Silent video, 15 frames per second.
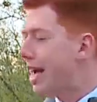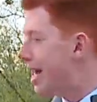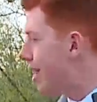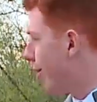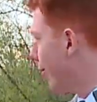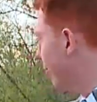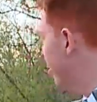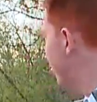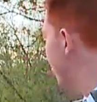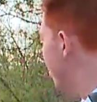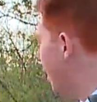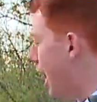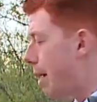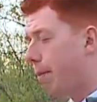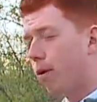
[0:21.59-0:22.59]
here to
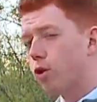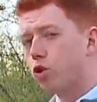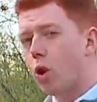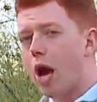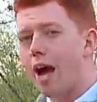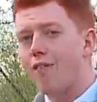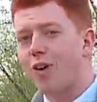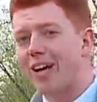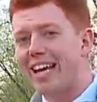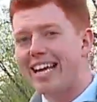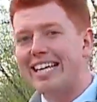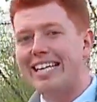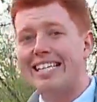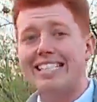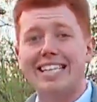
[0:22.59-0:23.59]
Gable Drive on
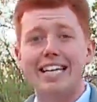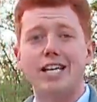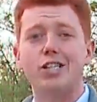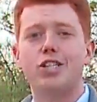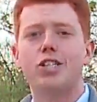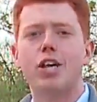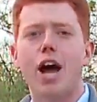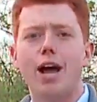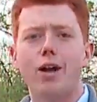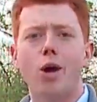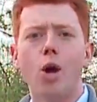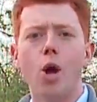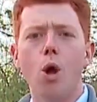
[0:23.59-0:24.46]
Indy's east side,